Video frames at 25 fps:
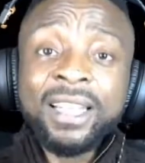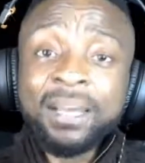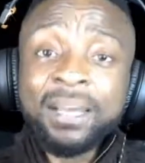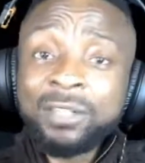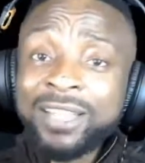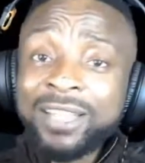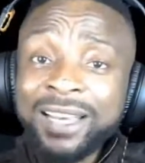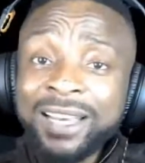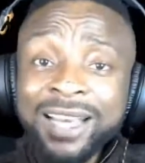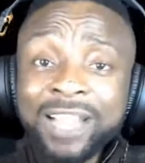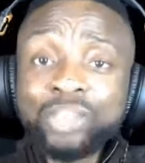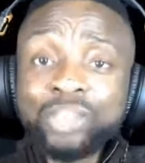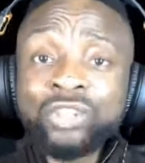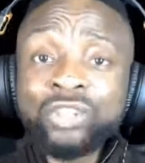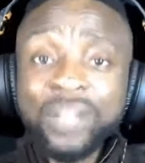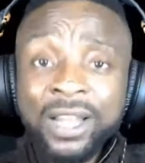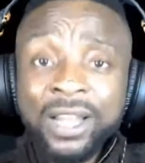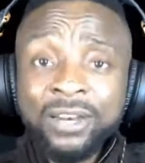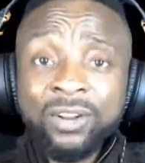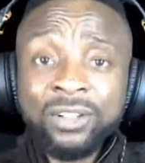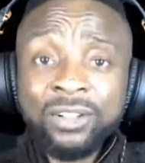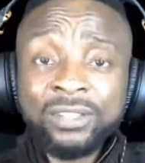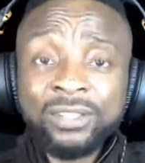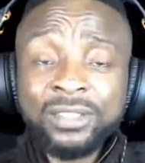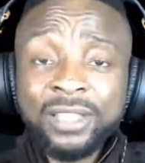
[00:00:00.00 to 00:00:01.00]
national
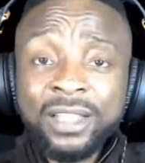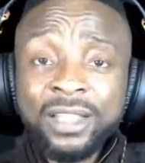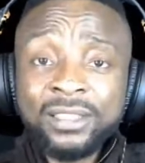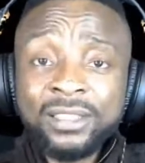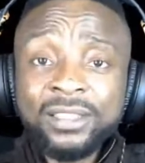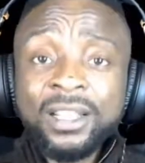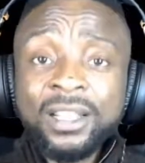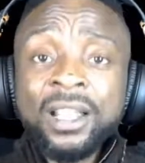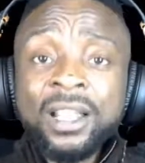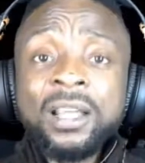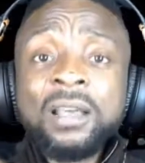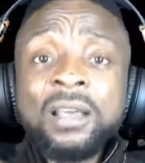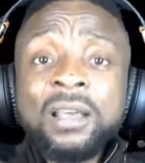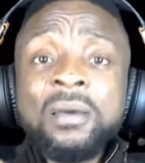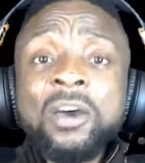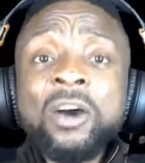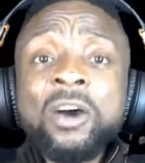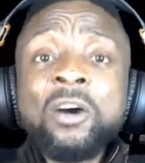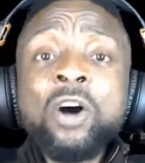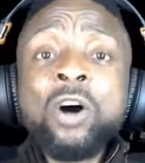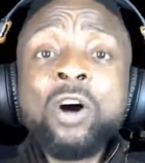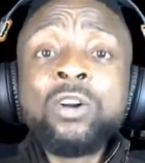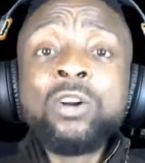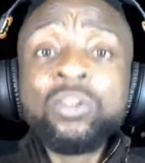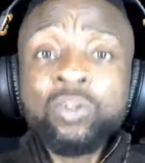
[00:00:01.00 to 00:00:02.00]
nonsense.
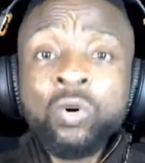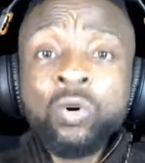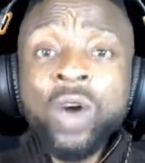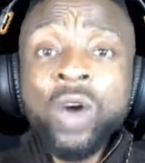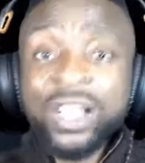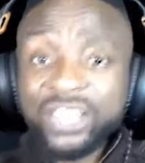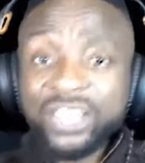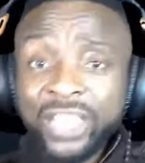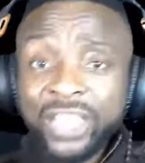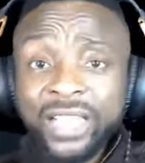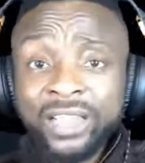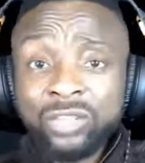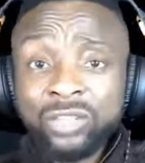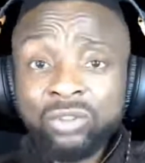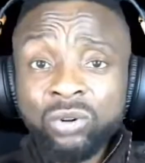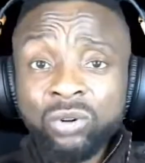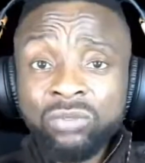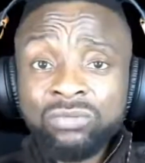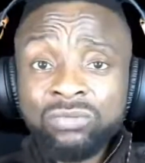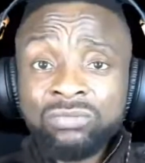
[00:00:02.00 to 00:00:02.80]
Go and check it.